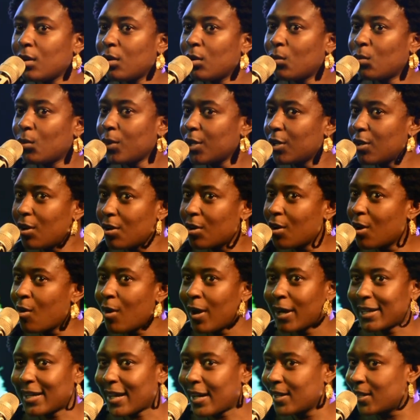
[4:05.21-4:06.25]
We don't know
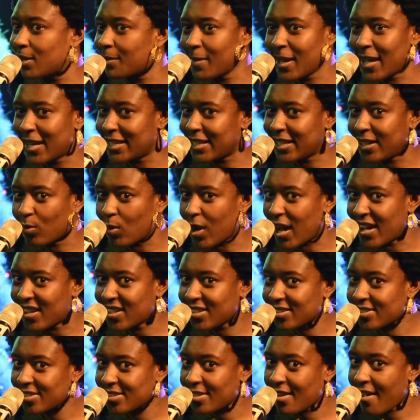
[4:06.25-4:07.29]
what kind of man he
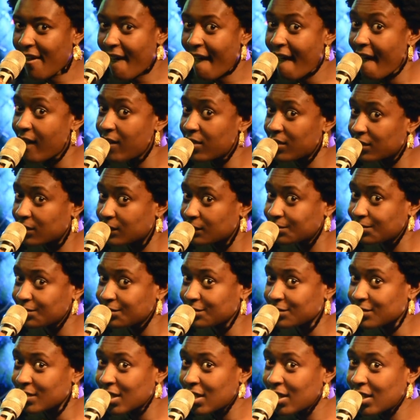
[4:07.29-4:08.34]
was.
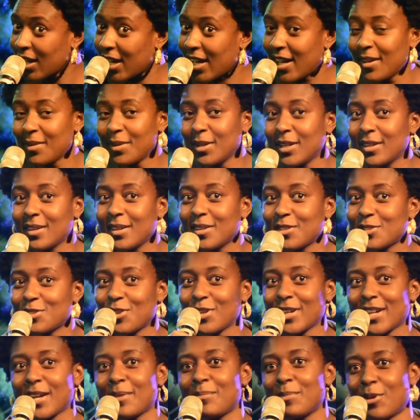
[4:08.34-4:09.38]
I mean,
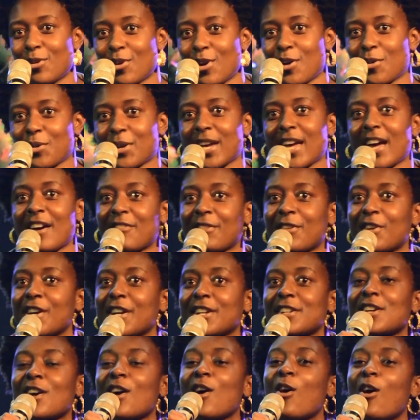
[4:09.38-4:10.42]
don't get me wrong, okay?
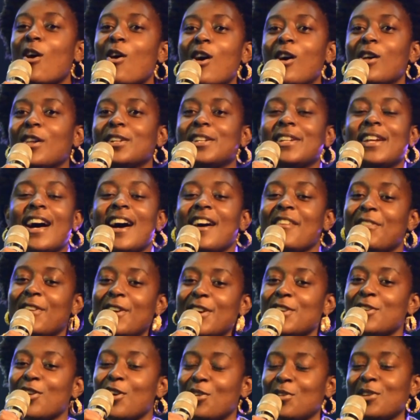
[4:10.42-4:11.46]
I've
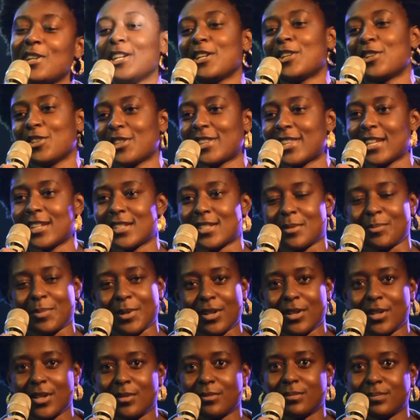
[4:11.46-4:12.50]
heard only good things
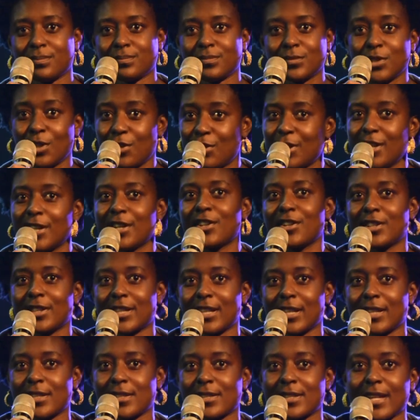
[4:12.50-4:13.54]
about him. Only good
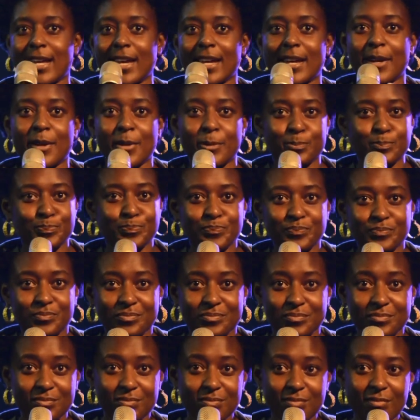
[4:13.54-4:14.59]
things. Like
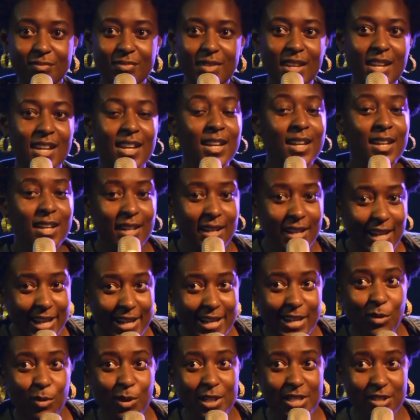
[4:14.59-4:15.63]

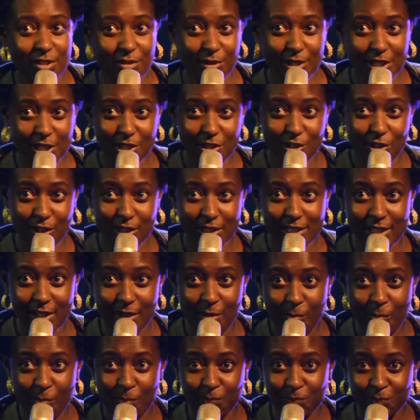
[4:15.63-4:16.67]
he was a rich doctor.